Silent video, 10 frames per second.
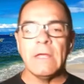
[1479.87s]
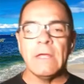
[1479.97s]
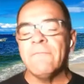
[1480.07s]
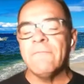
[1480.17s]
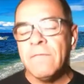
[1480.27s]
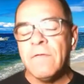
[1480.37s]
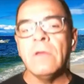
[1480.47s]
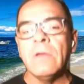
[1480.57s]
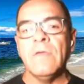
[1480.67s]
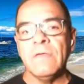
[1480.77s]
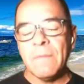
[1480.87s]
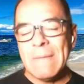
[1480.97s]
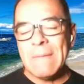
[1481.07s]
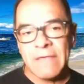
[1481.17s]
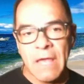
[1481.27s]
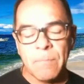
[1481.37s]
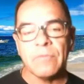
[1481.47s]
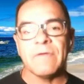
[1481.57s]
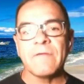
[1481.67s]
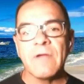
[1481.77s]
in front of you, you see some
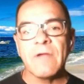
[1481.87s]
examples of